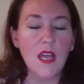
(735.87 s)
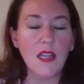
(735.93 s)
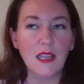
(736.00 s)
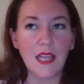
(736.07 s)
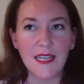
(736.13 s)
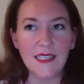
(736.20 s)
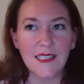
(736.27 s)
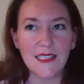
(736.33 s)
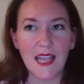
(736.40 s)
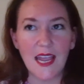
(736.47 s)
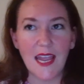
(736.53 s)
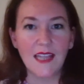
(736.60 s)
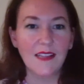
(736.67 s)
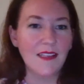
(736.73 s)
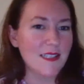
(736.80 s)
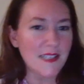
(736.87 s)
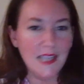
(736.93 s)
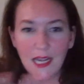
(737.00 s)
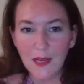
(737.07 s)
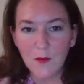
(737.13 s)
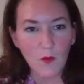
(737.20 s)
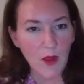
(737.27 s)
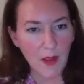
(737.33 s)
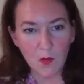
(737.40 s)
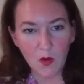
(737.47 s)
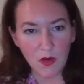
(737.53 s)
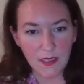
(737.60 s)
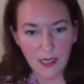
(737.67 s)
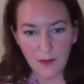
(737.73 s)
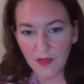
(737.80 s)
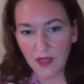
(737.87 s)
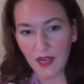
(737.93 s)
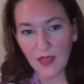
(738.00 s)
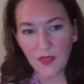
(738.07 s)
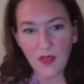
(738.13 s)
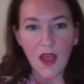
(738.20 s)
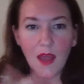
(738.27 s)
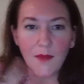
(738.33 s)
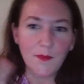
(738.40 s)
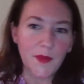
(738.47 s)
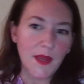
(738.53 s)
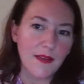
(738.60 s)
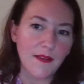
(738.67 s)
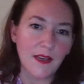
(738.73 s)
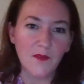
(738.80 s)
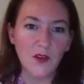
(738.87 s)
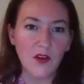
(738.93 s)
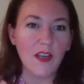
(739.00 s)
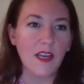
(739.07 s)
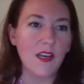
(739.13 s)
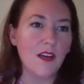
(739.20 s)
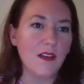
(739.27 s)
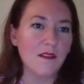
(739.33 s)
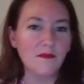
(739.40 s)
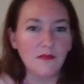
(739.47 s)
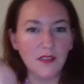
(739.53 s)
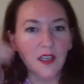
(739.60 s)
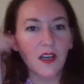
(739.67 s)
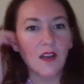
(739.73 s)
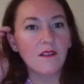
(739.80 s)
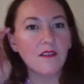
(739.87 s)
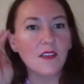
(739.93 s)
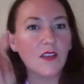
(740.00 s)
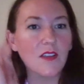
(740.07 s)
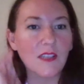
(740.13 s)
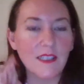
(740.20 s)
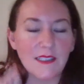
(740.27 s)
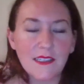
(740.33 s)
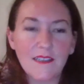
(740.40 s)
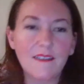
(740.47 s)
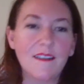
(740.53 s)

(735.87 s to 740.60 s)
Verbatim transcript: let's say this is getting way more in depth than I thought, but if you're here, you know, you can listen.